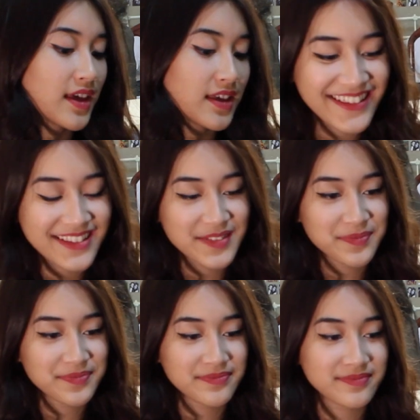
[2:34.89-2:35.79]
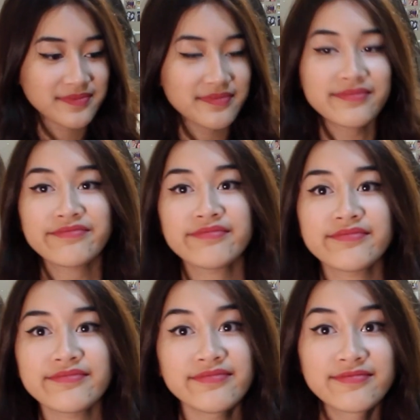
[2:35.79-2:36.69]

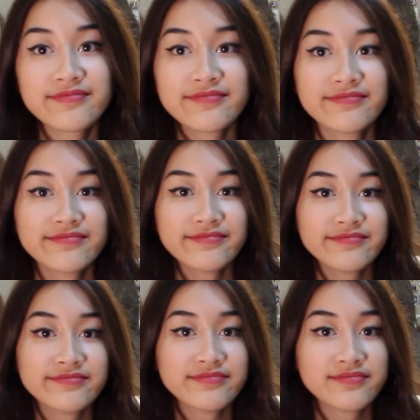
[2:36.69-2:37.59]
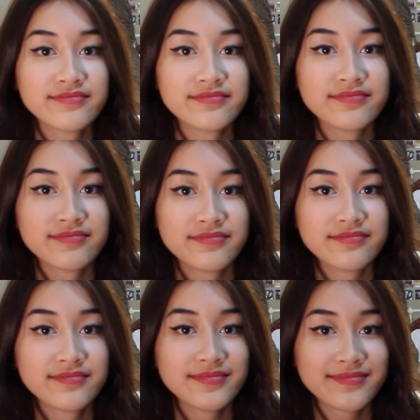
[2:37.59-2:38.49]
This person isn't speaking.